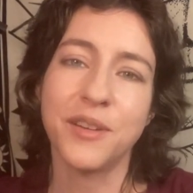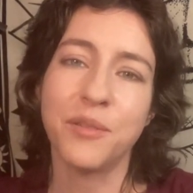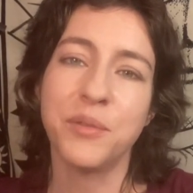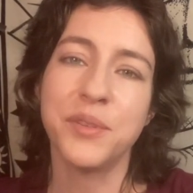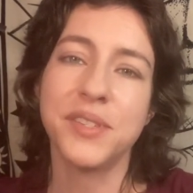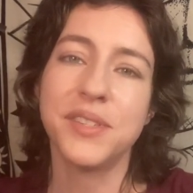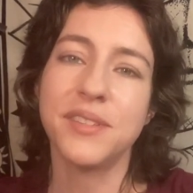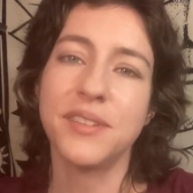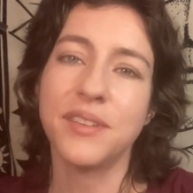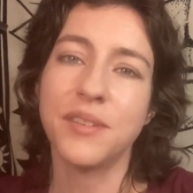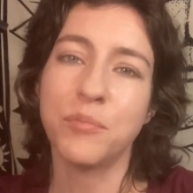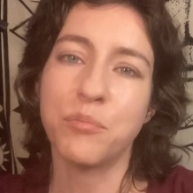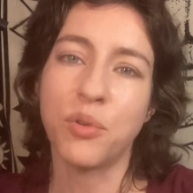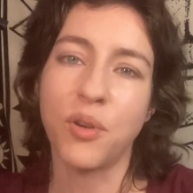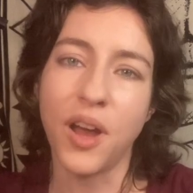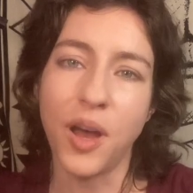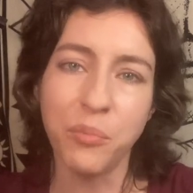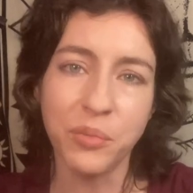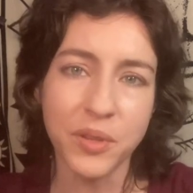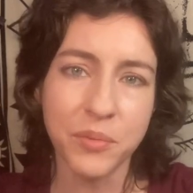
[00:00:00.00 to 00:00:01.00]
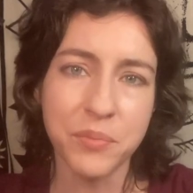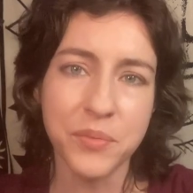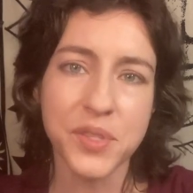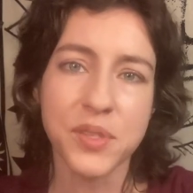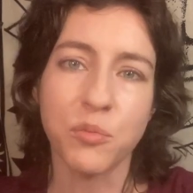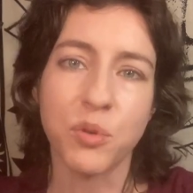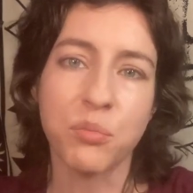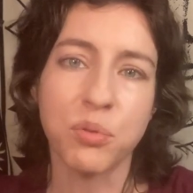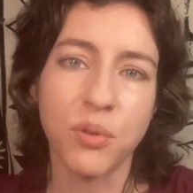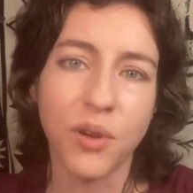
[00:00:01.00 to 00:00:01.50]
were problems
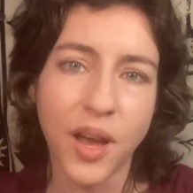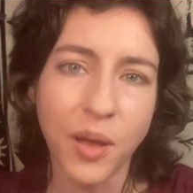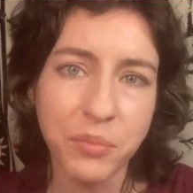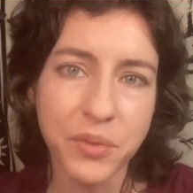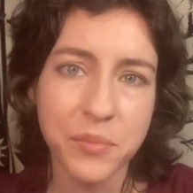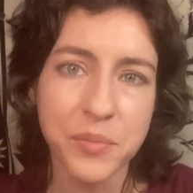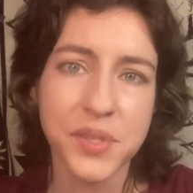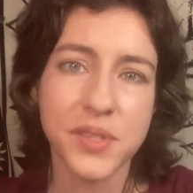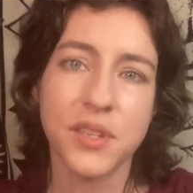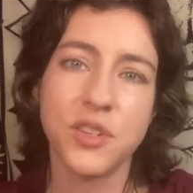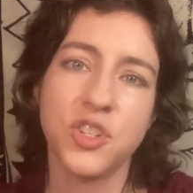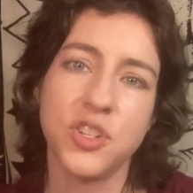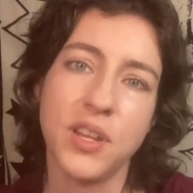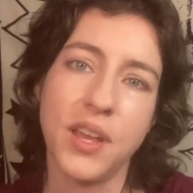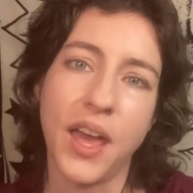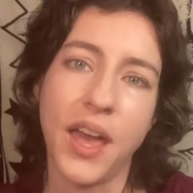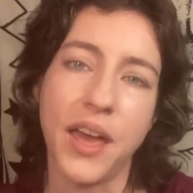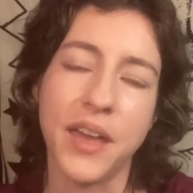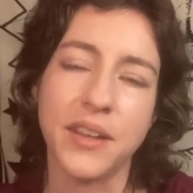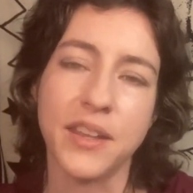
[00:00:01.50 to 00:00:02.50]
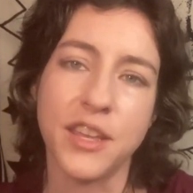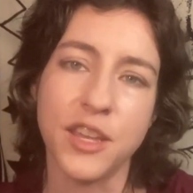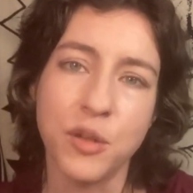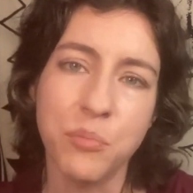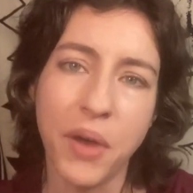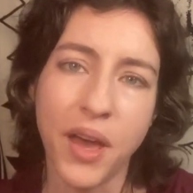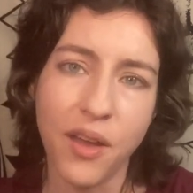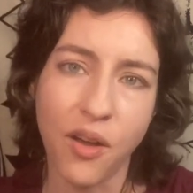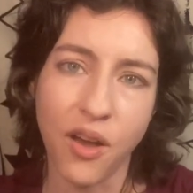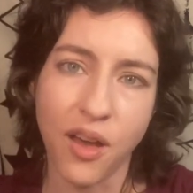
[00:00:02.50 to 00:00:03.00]
that she had in
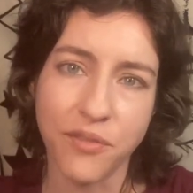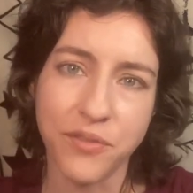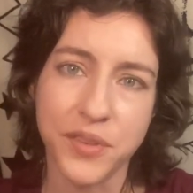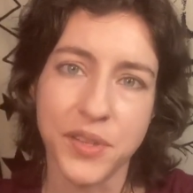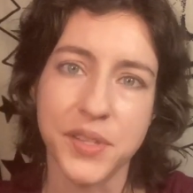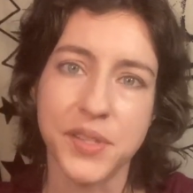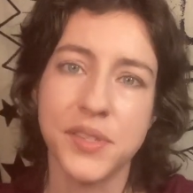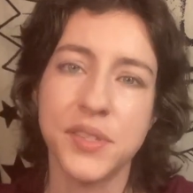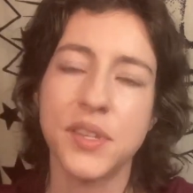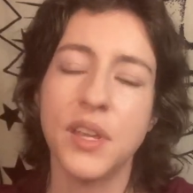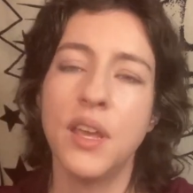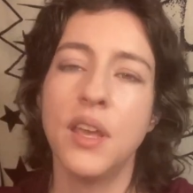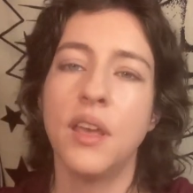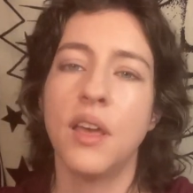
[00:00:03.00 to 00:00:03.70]
my office.